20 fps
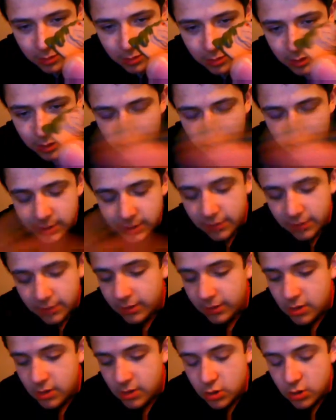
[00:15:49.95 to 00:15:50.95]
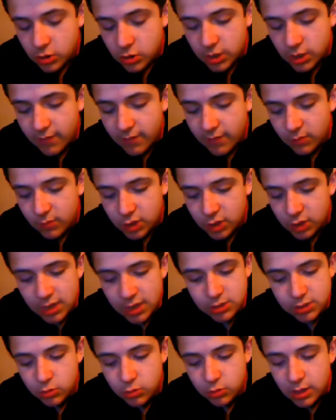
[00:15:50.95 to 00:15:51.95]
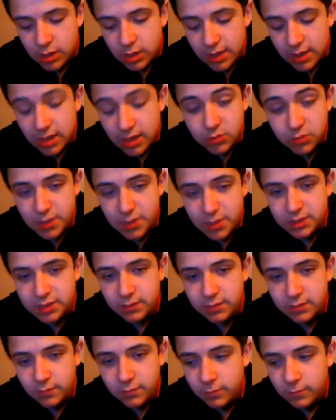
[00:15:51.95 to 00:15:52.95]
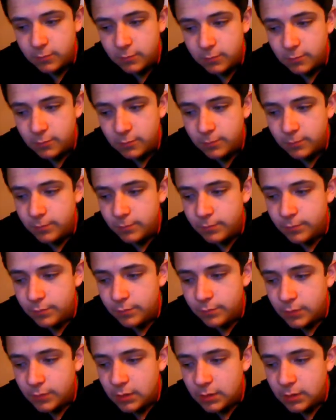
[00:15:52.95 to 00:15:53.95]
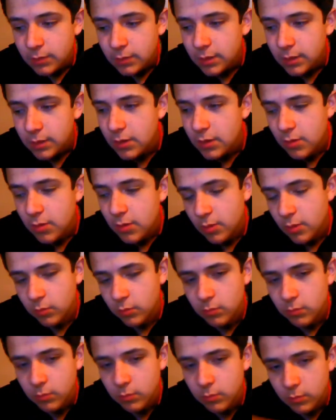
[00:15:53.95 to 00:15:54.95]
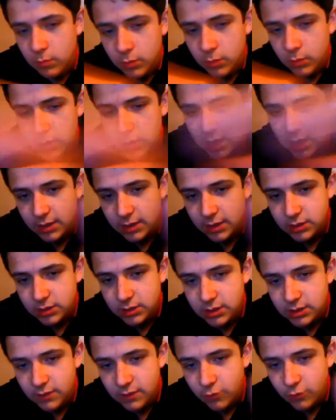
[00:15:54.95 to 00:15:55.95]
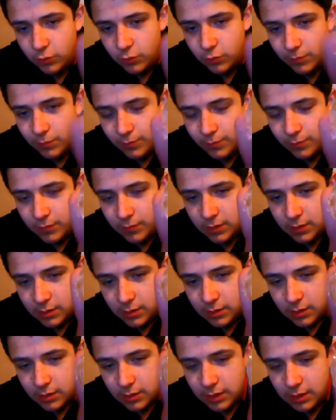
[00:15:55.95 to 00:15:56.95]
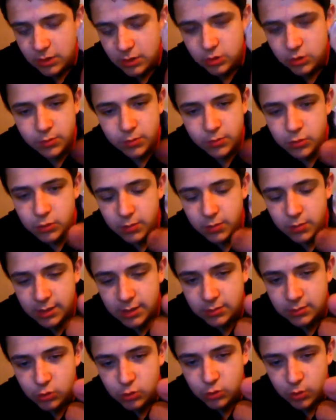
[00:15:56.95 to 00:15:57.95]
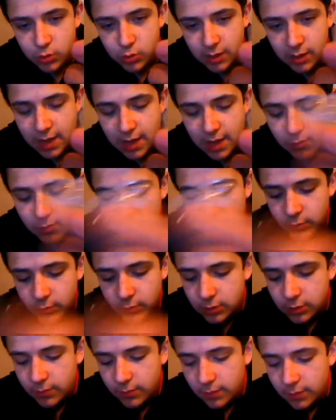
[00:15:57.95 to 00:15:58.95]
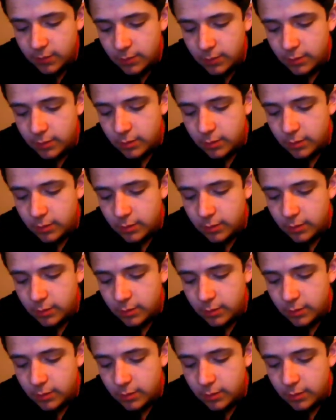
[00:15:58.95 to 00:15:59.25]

At least I think you should give them a chance. They're not that expensive. I don't know what the heck this thing's for. I guess you're supposed to play some sort of game with them or something, but